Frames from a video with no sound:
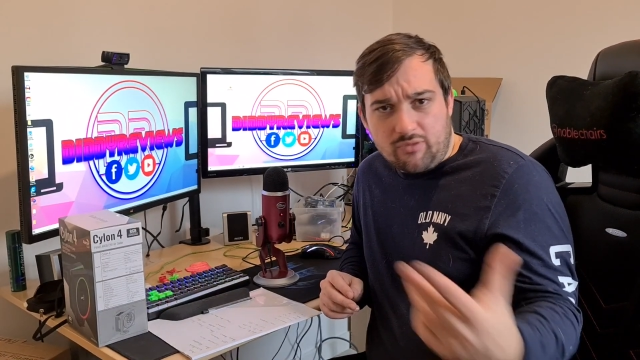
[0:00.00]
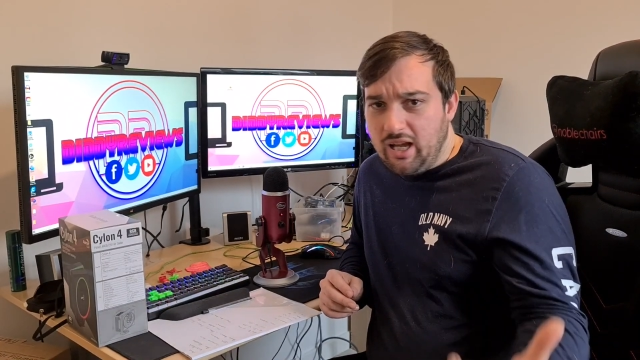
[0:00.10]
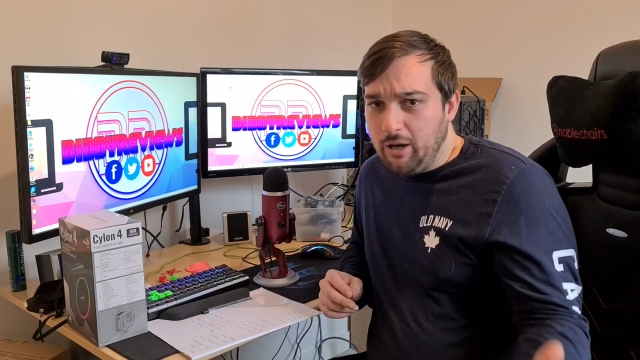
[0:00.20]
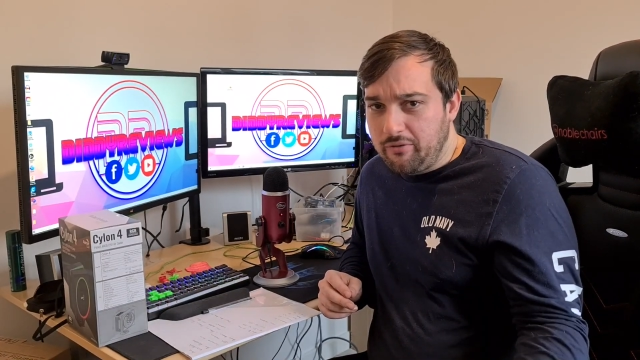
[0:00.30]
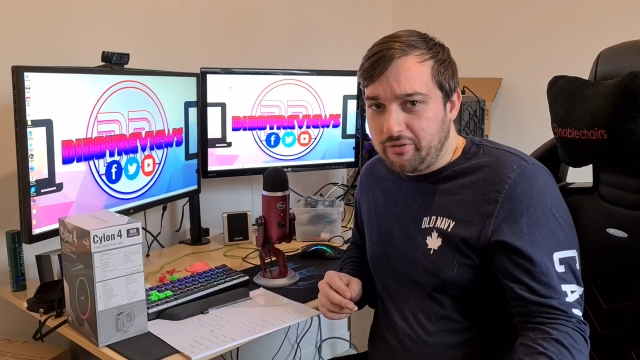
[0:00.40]

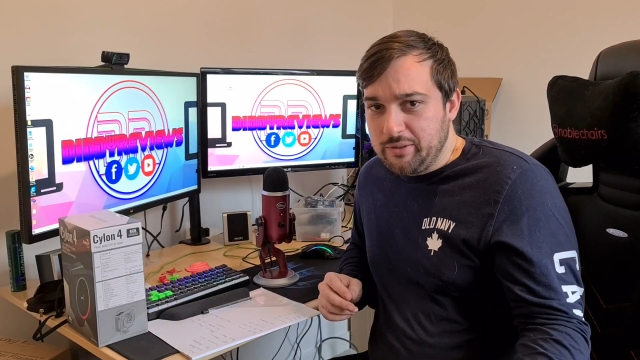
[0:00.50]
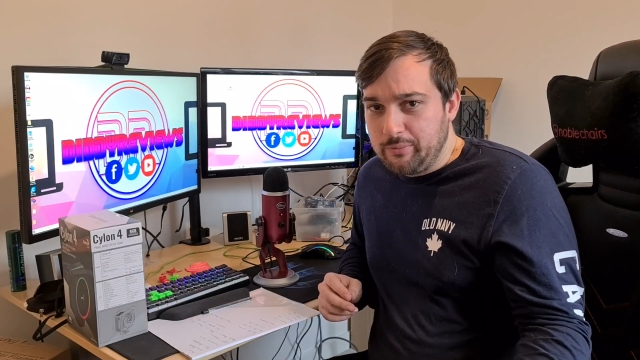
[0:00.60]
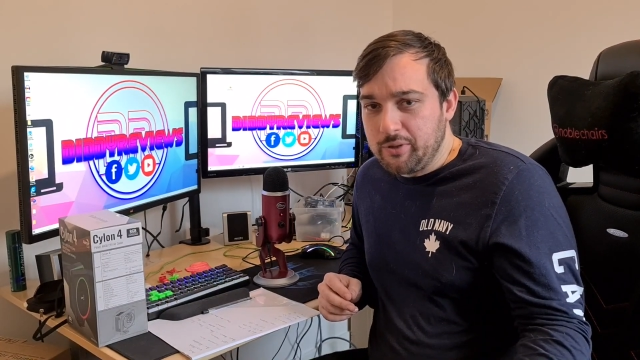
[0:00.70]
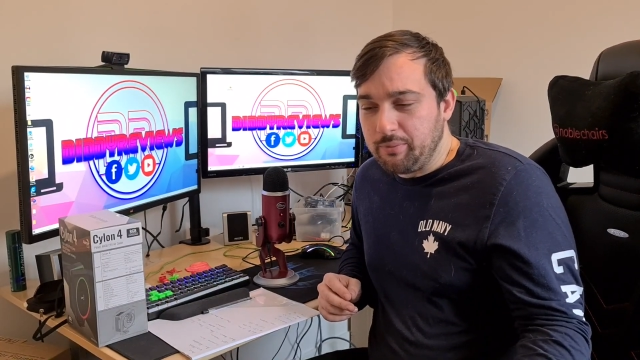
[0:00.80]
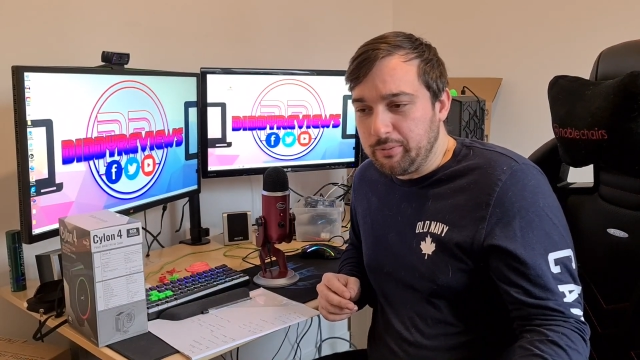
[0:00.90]
However, as
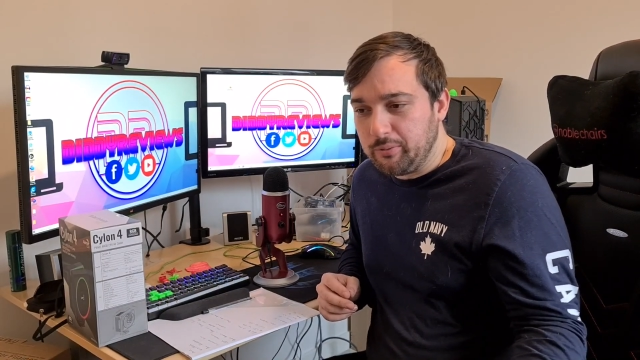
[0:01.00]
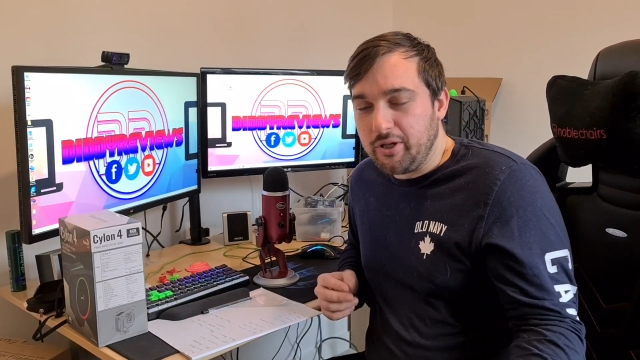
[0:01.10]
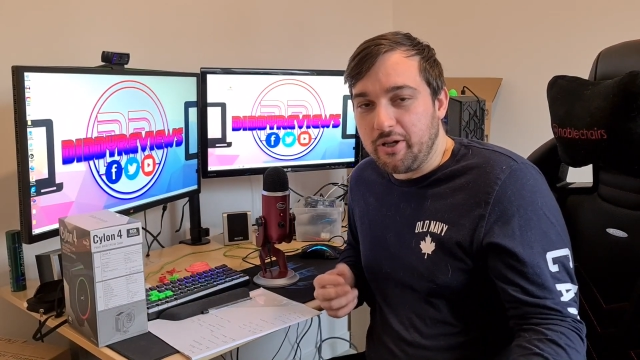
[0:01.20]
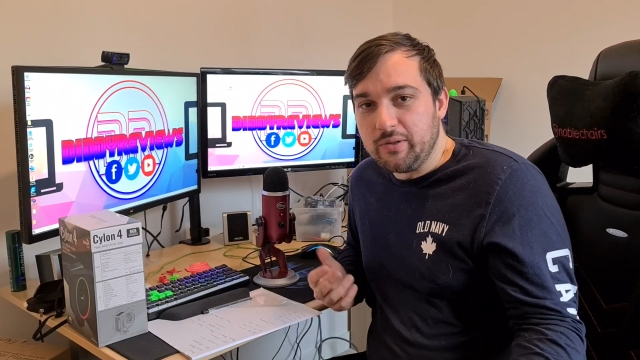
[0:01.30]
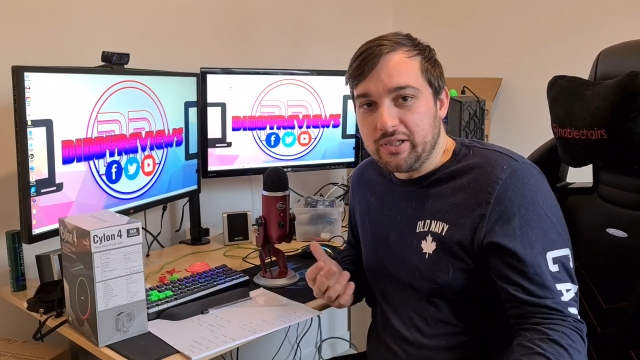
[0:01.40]
most people
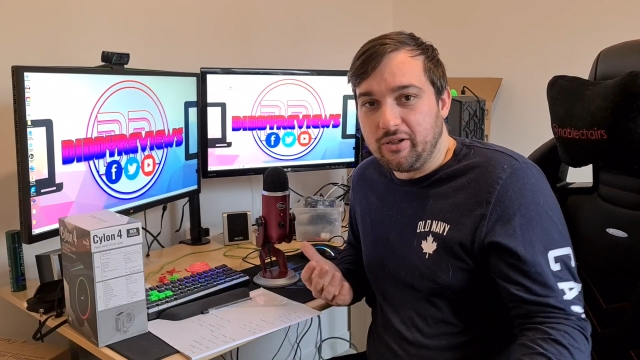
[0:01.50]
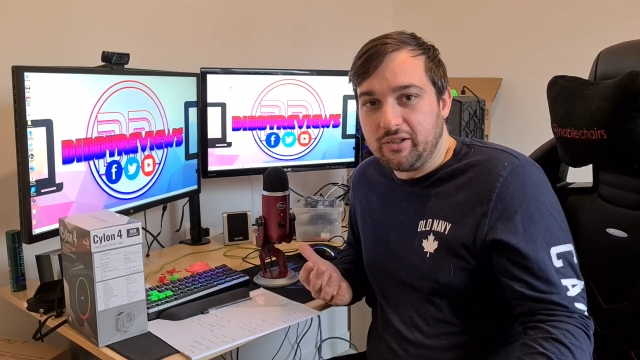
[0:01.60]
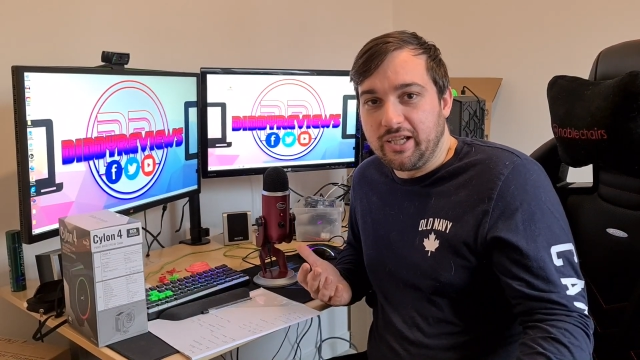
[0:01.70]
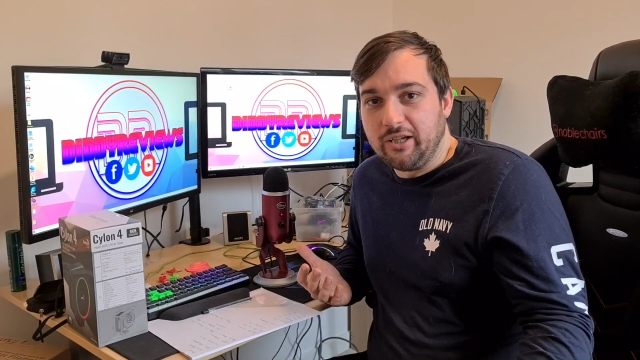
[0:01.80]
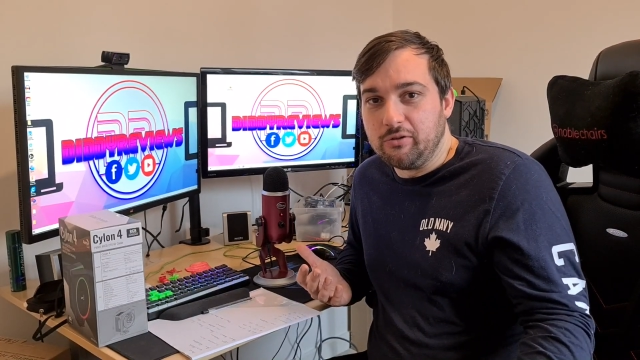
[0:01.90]
know, it's
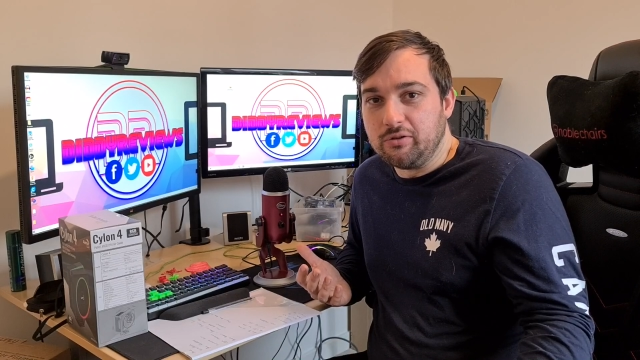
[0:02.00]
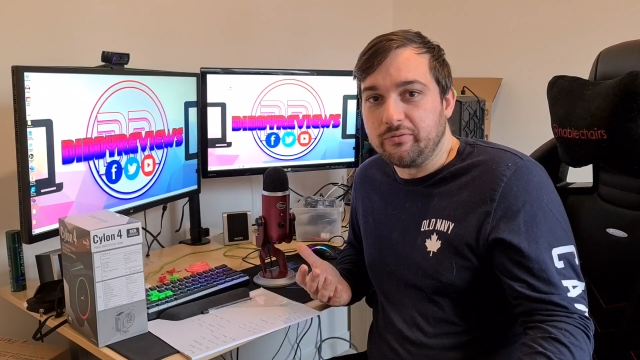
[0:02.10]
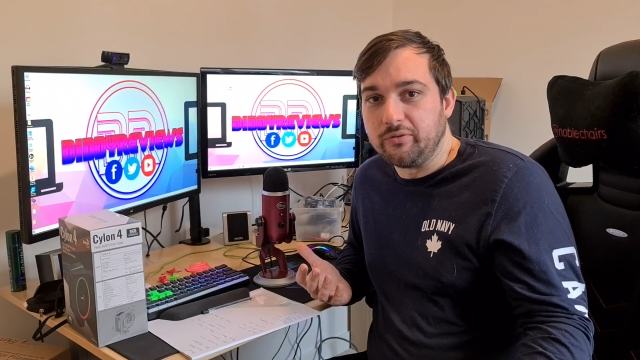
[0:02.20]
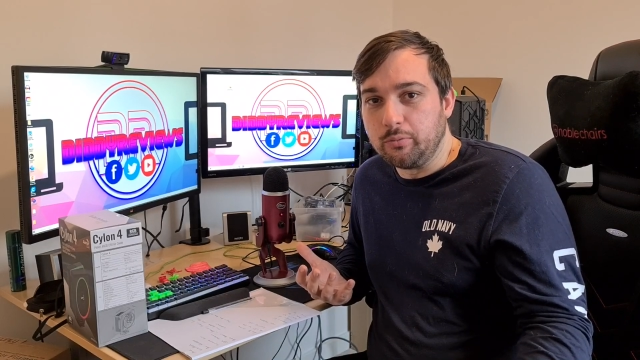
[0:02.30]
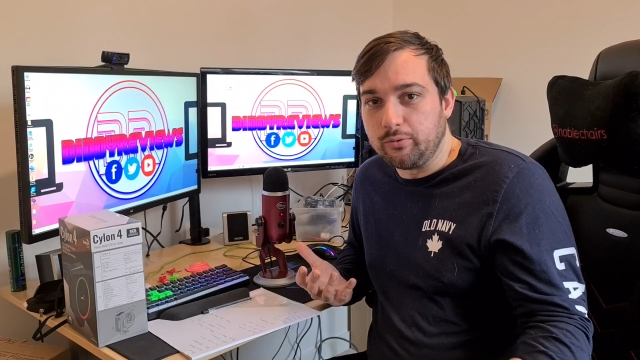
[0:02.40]
hard to get hold
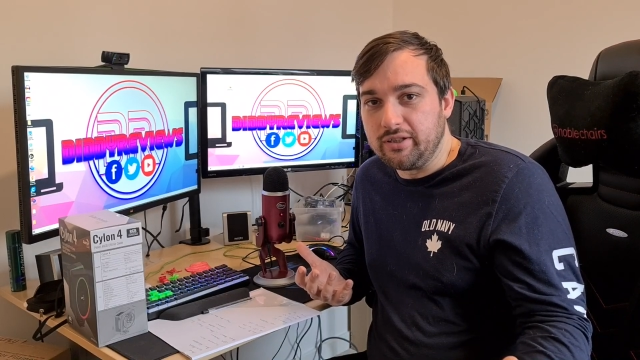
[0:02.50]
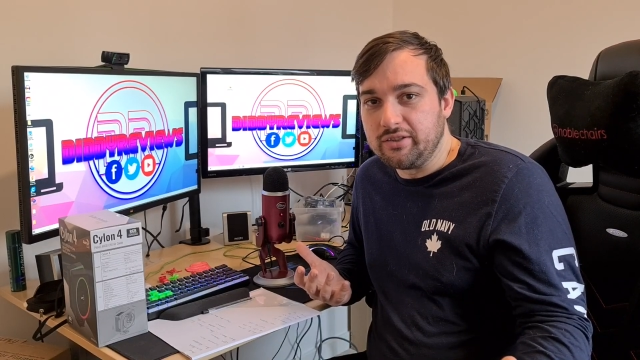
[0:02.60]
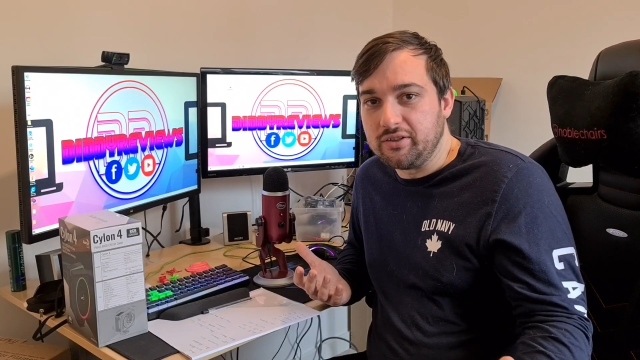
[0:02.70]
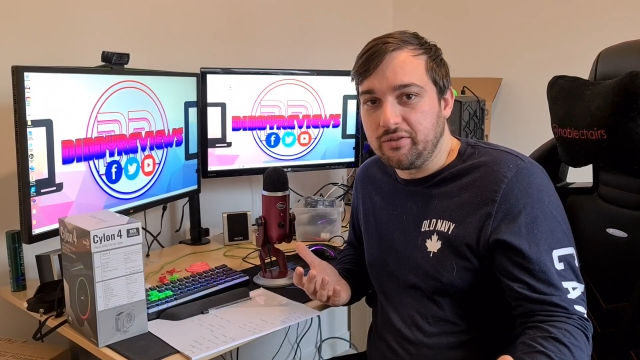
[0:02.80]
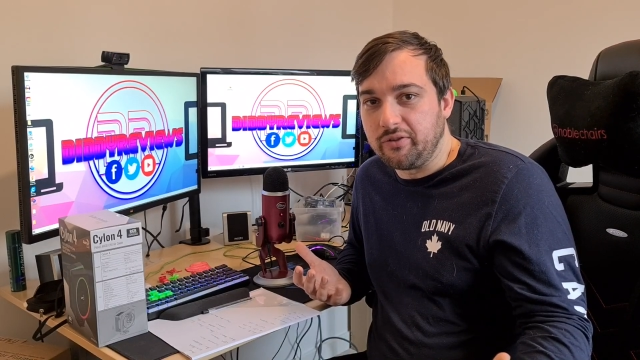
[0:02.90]
of upgrade
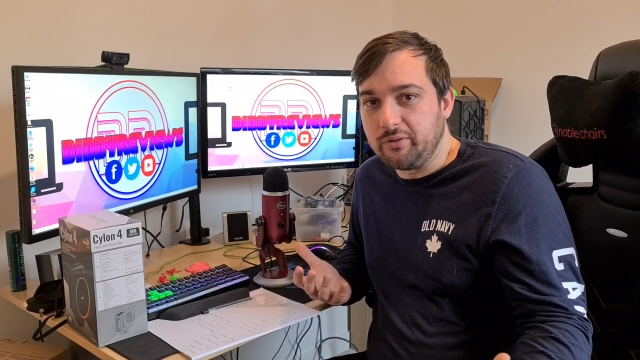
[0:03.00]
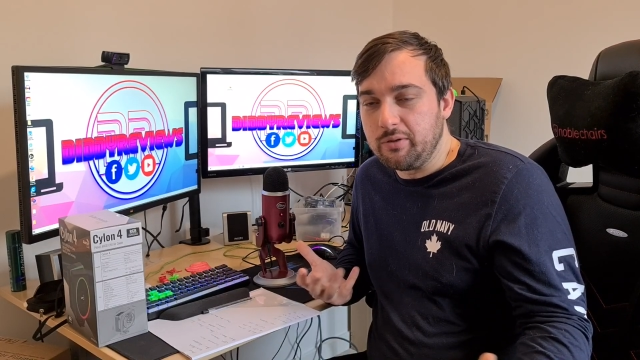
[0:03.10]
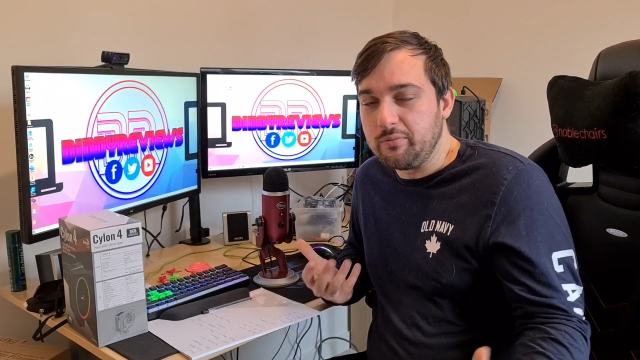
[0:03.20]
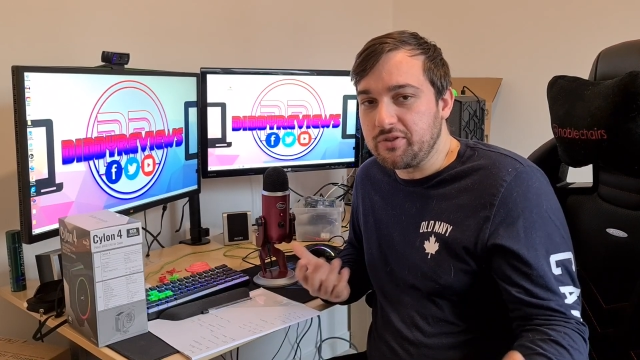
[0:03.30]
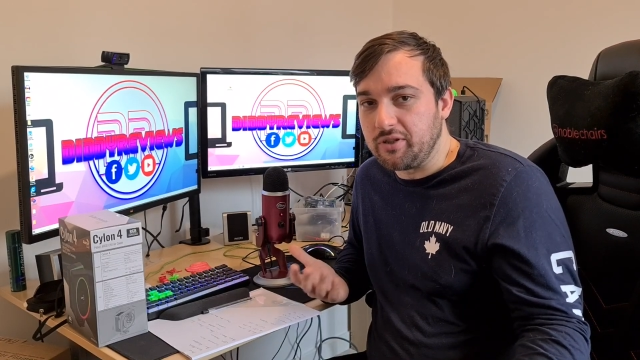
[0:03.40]
stuff at the
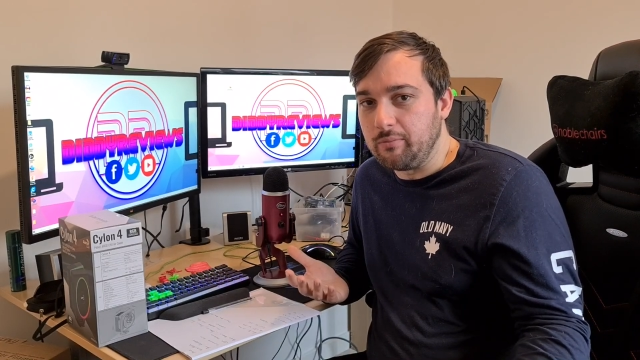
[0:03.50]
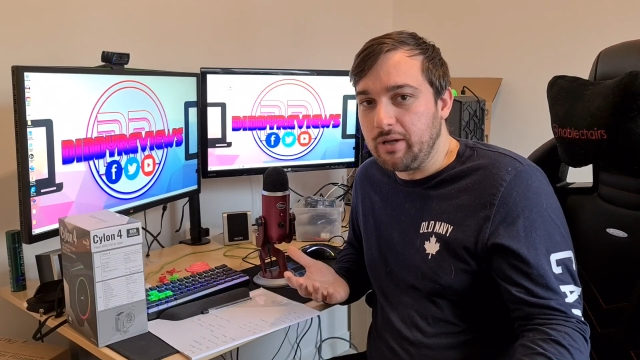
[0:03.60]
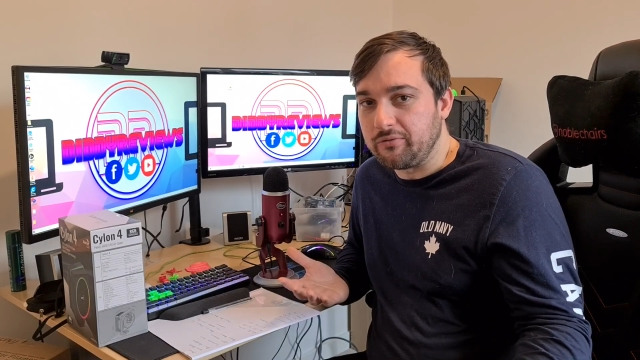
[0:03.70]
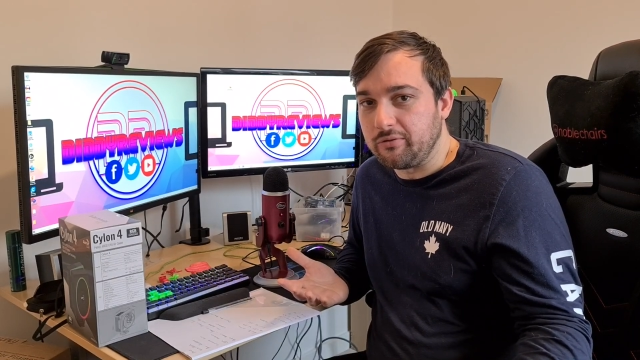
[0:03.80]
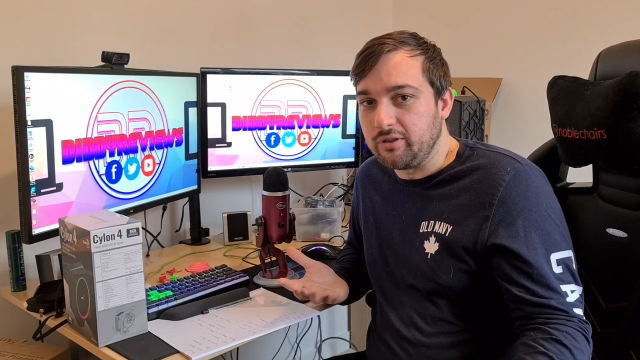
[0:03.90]
moment, so I'm
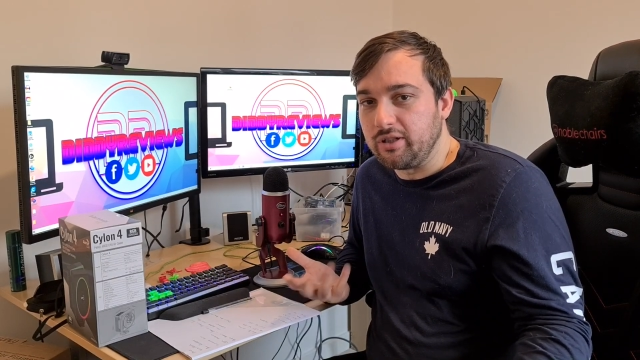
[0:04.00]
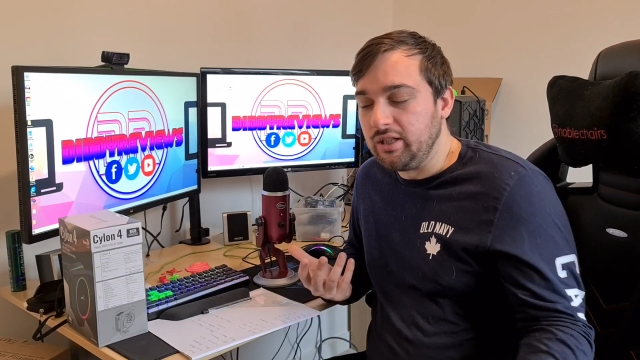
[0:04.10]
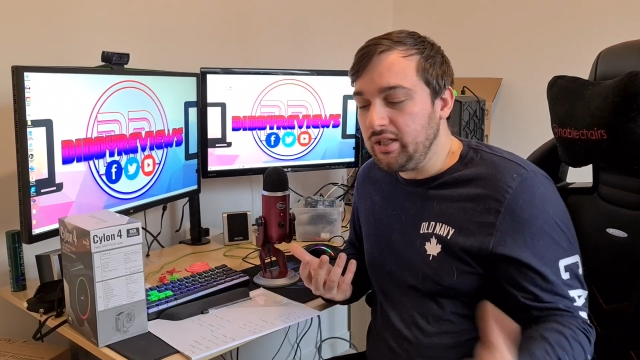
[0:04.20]
after a,